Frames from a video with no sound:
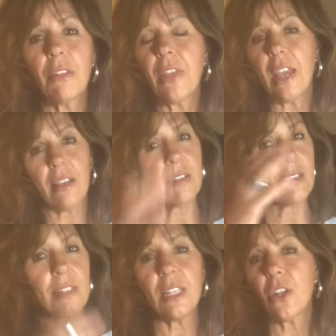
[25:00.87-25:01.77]
things
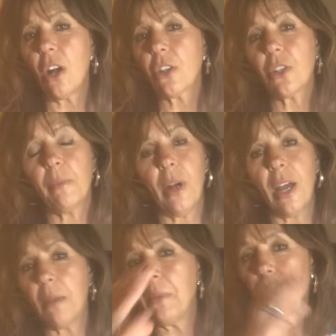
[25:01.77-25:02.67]
to detox your
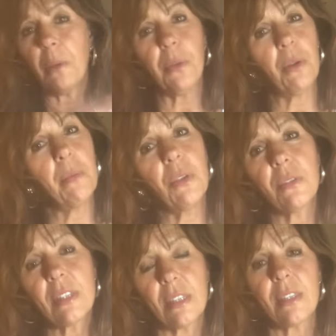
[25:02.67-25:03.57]
body, build up your
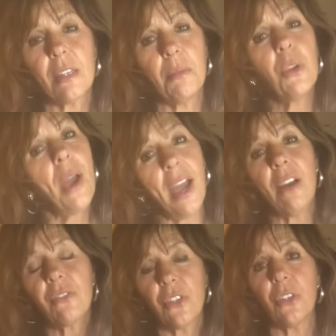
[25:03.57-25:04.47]
immune system. You
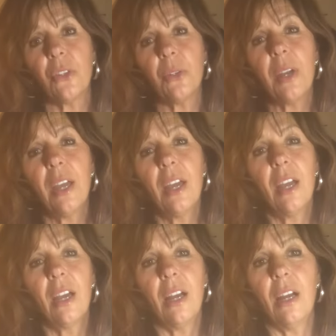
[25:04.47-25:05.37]
have to.
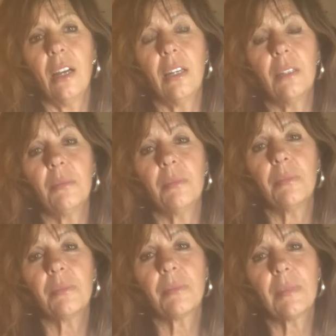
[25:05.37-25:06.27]
Um,
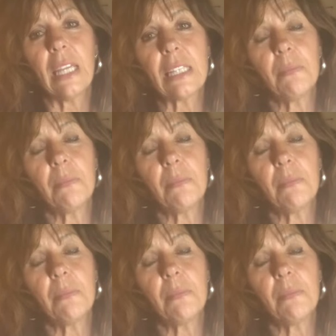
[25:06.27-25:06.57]
it's